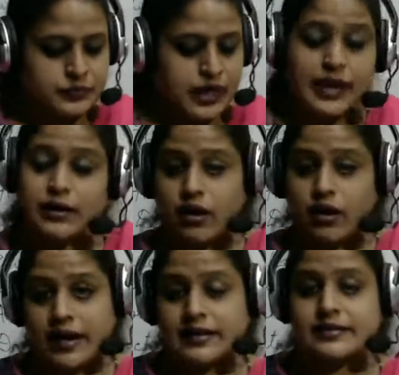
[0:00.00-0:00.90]
At,
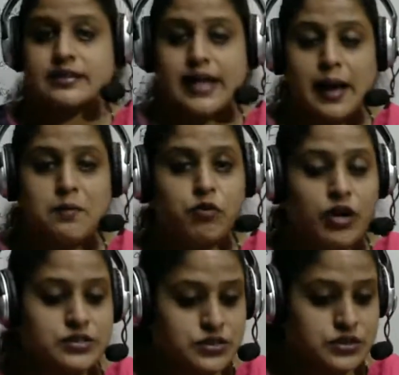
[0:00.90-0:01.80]
and the time
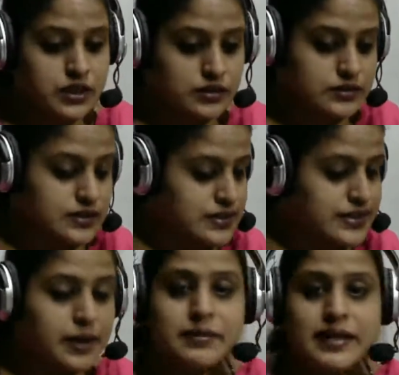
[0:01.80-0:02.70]
was the
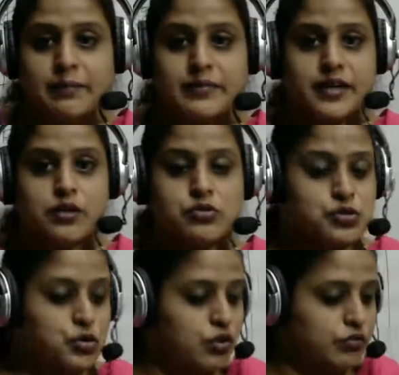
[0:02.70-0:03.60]
same time that he
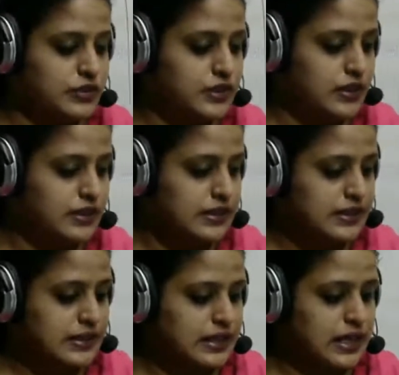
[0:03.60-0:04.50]
used to go for the
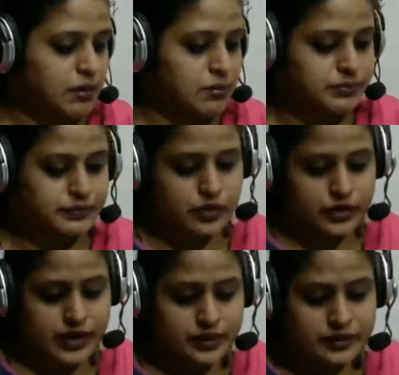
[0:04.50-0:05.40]
club.
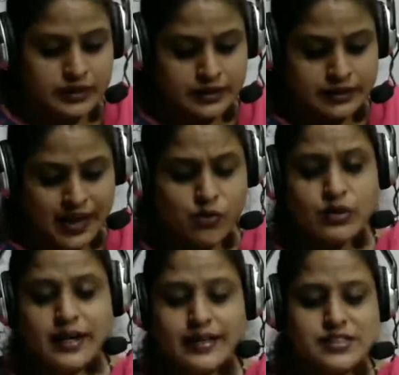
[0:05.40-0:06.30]
Okay, now
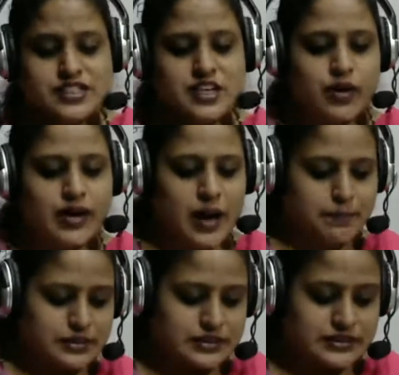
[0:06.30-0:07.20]
let us see what
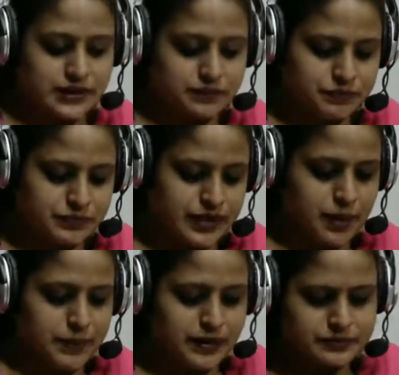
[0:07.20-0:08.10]
happens in the
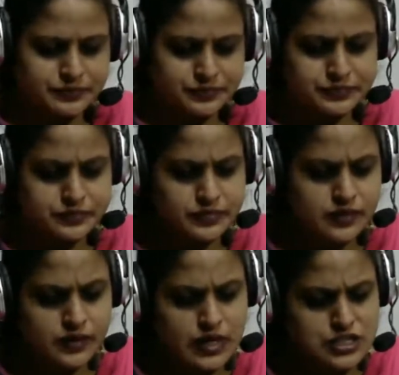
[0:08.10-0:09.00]
coming
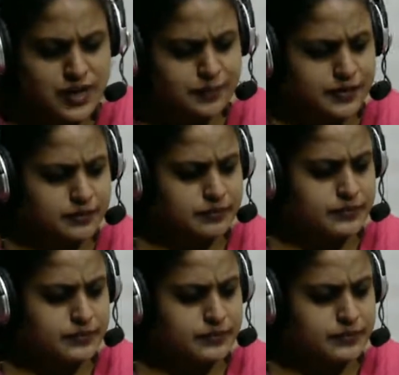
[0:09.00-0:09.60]
chapter.